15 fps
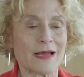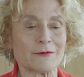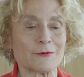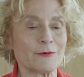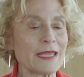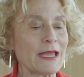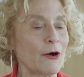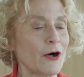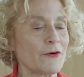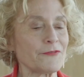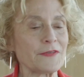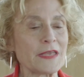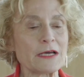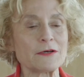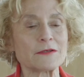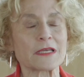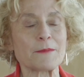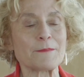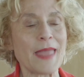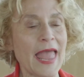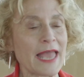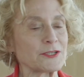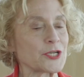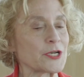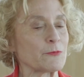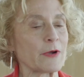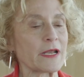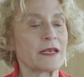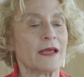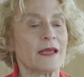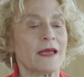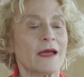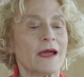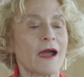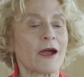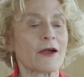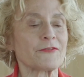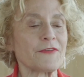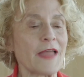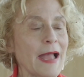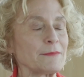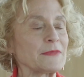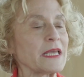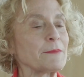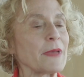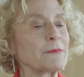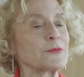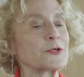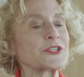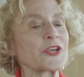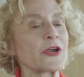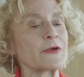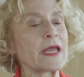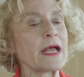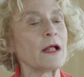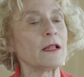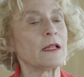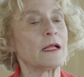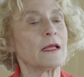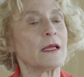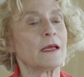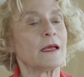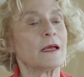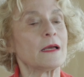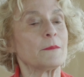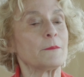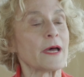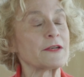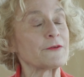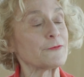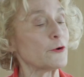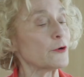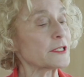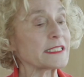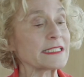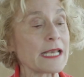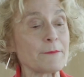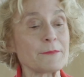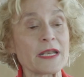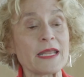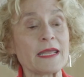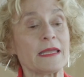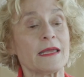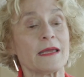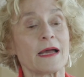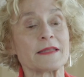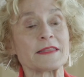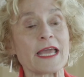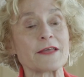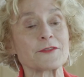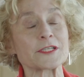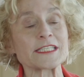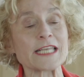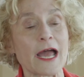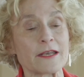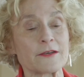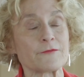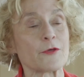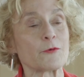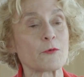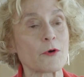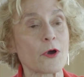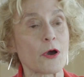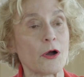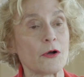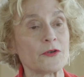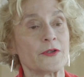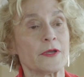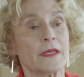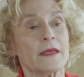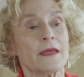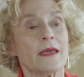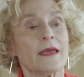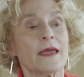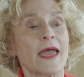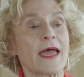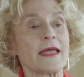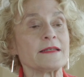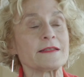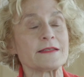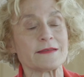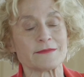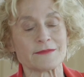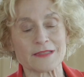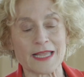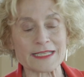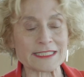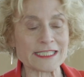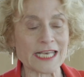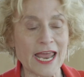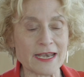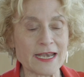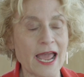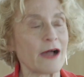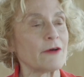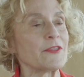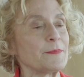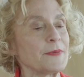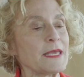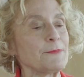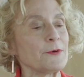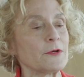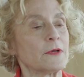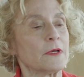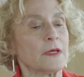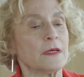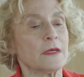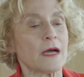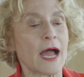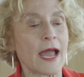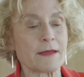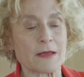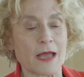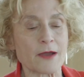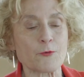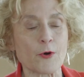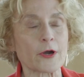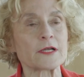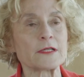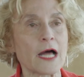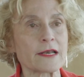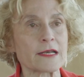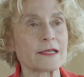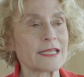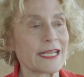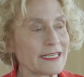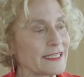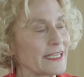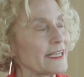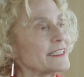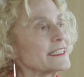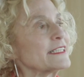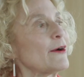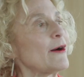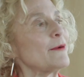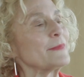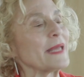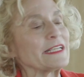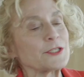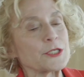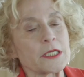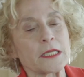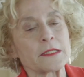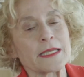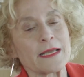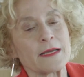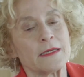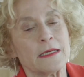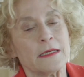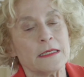We all feel compassion when our family members are ill, but of course somebody on the other side of the world, and let's say now the people, I work a lot on India, so I'll mention India,